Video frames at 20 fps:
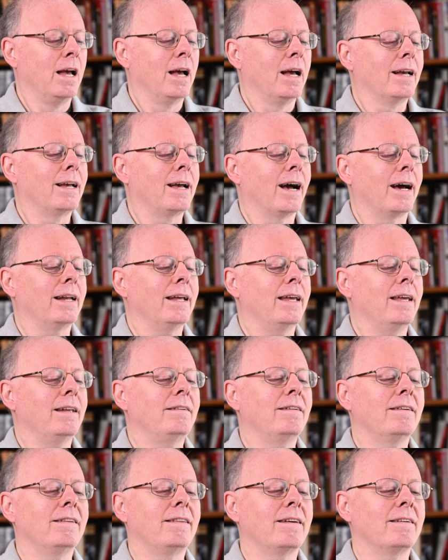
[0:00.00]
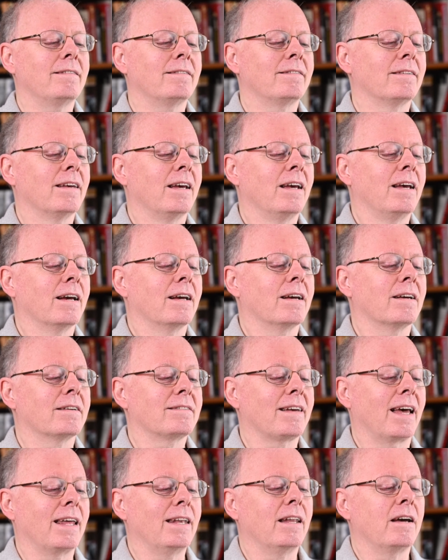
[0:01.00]
Got into this because
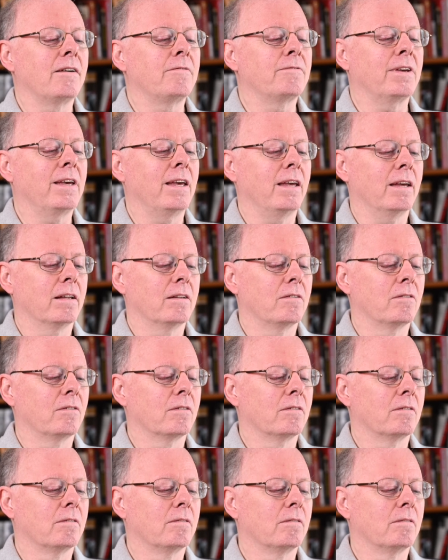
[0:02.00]
I love kids.